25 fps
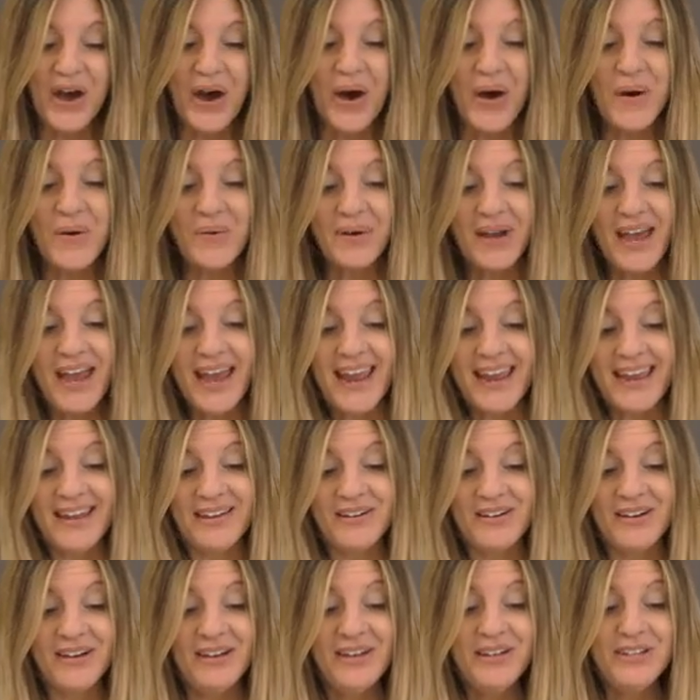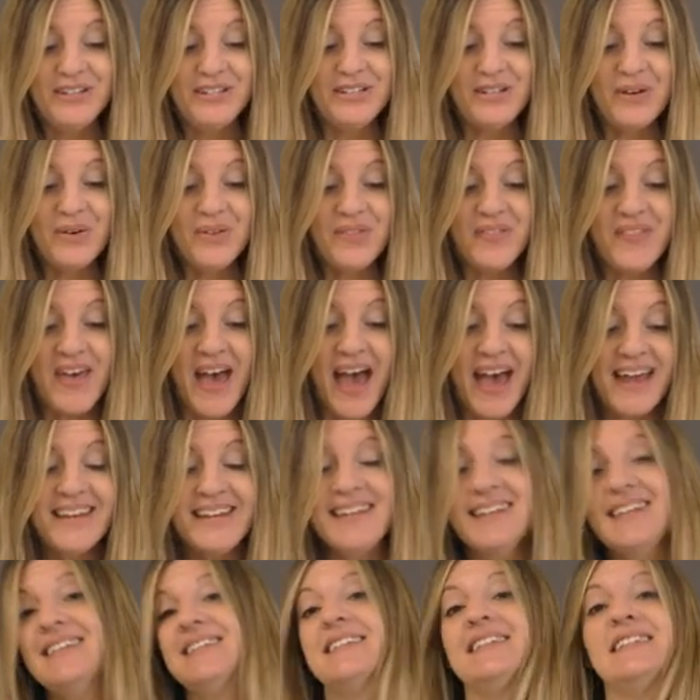Okay, so
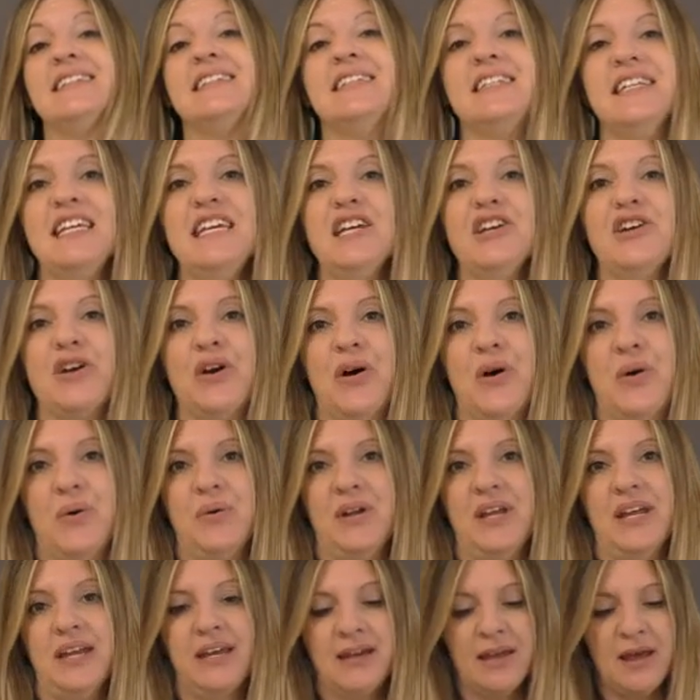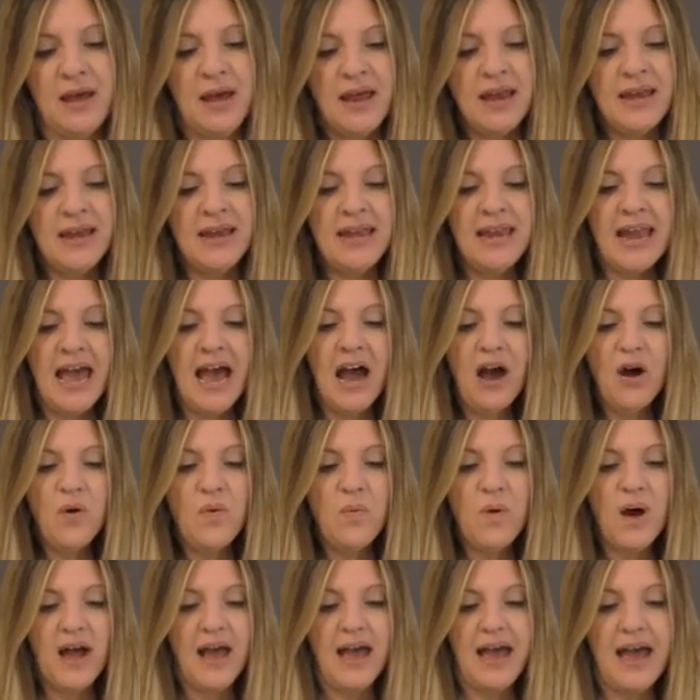that is decoding.
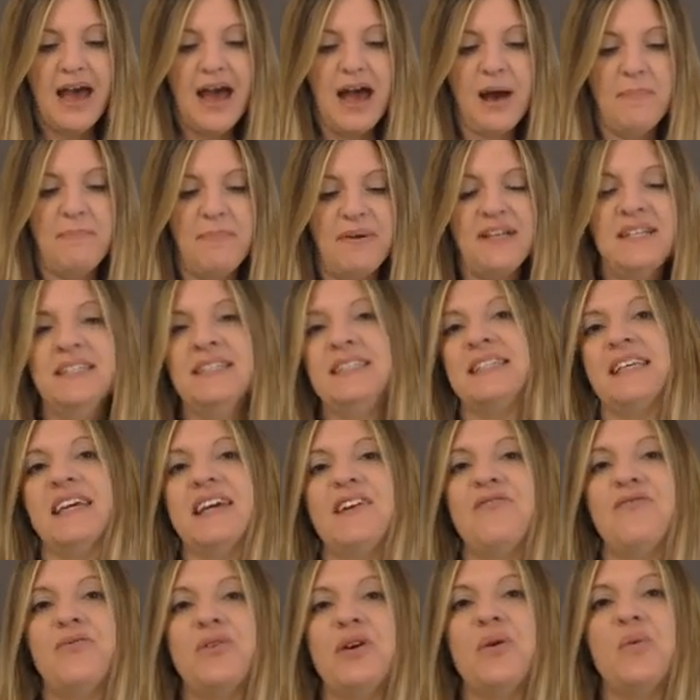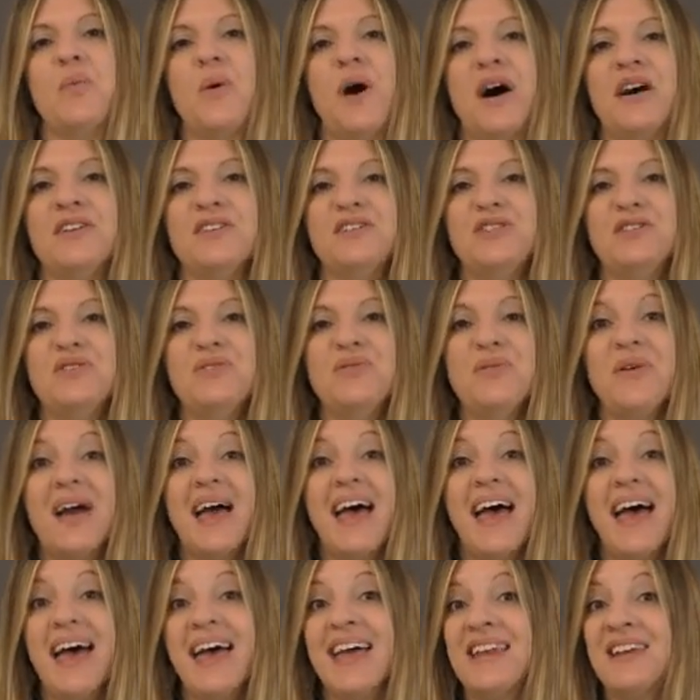Now what happens if we want to
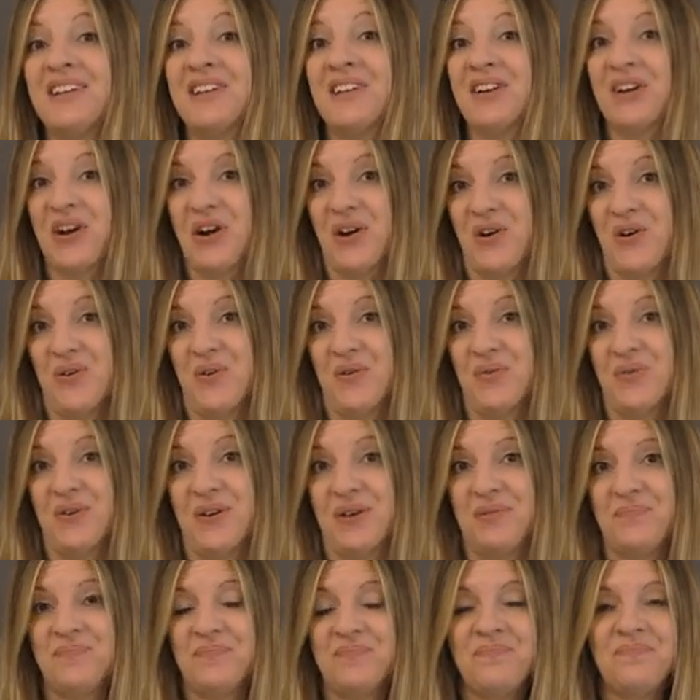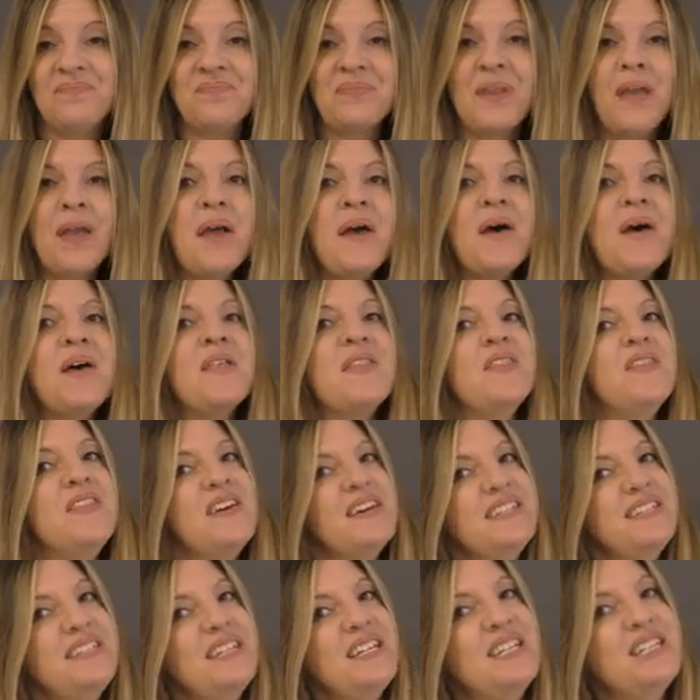encode?
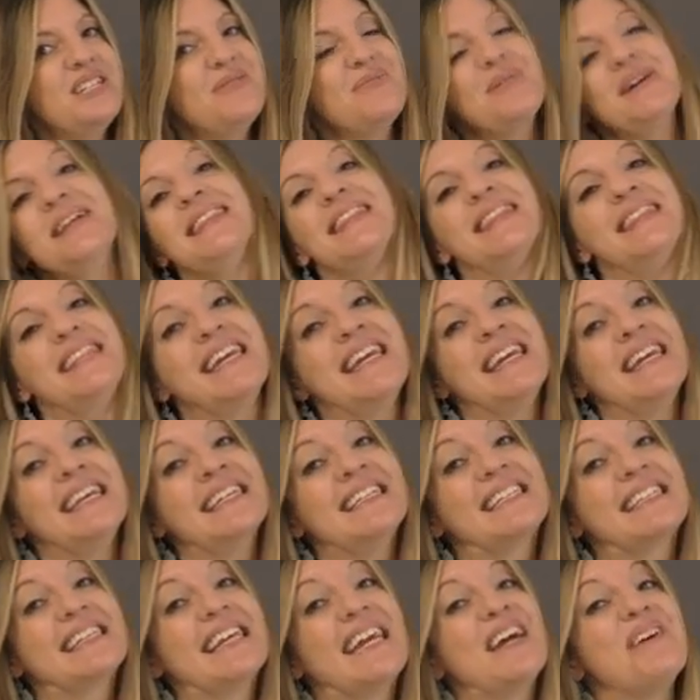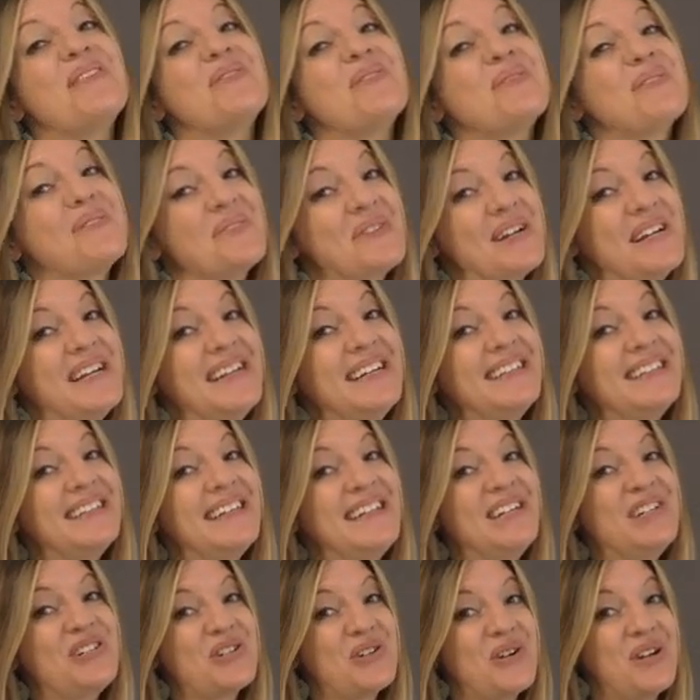This is when things get
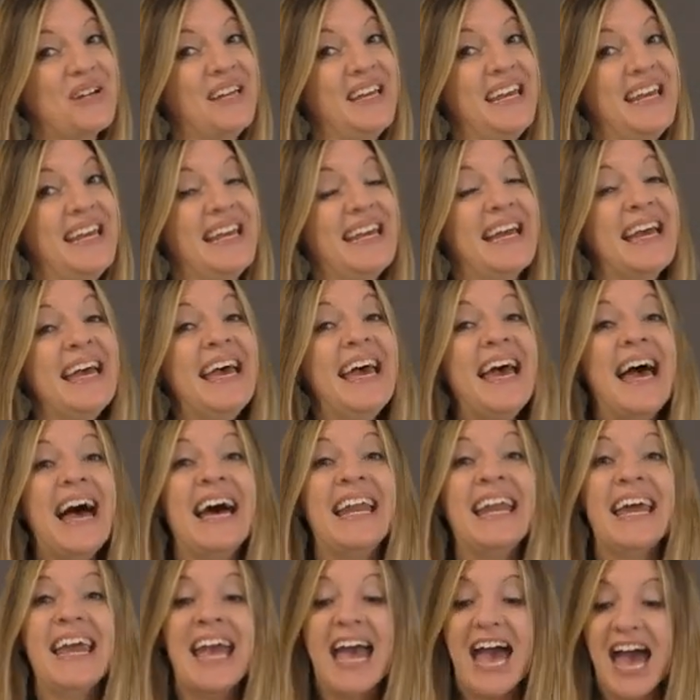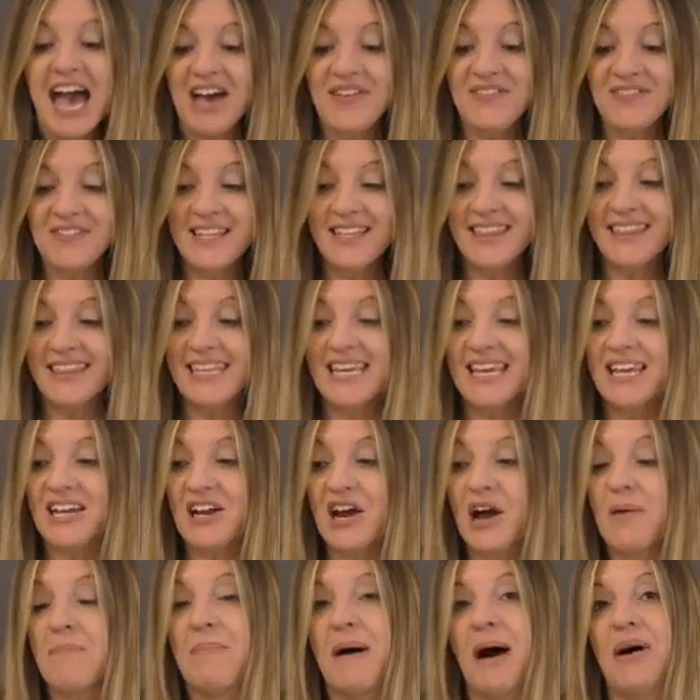really tricky, and I have to
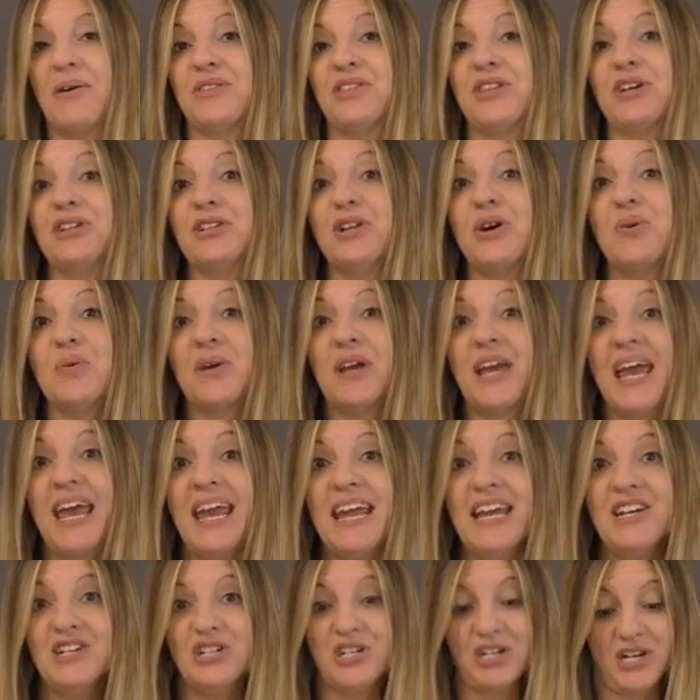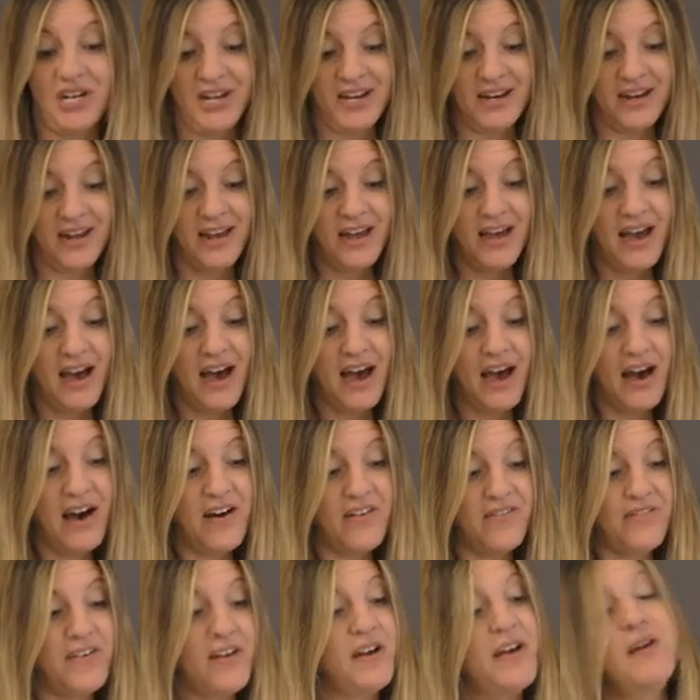think about the location
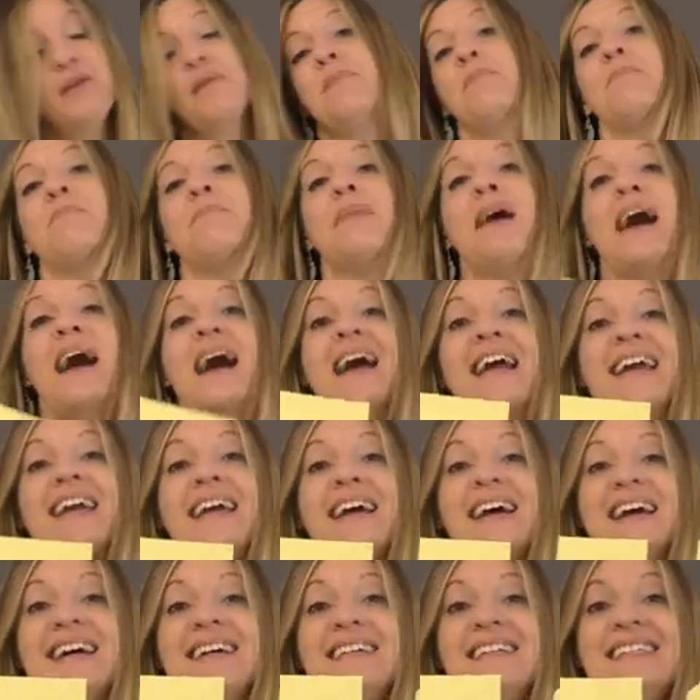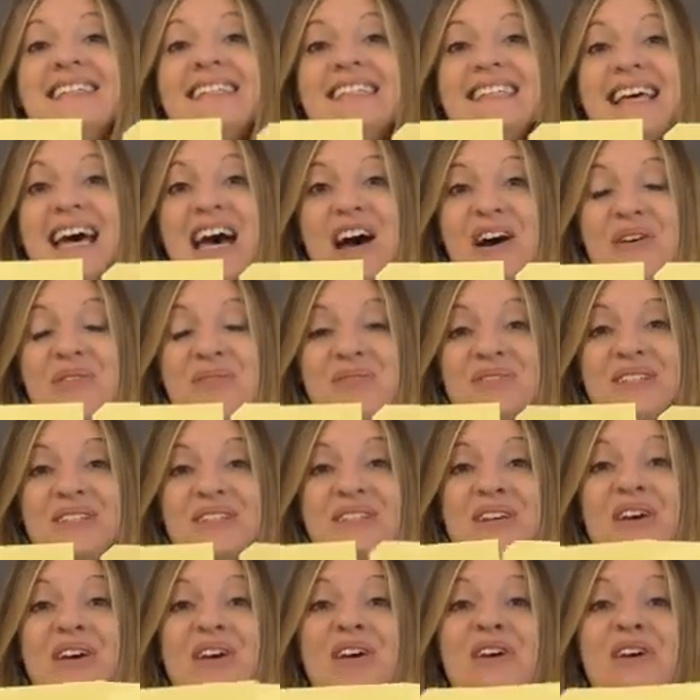of my sounds.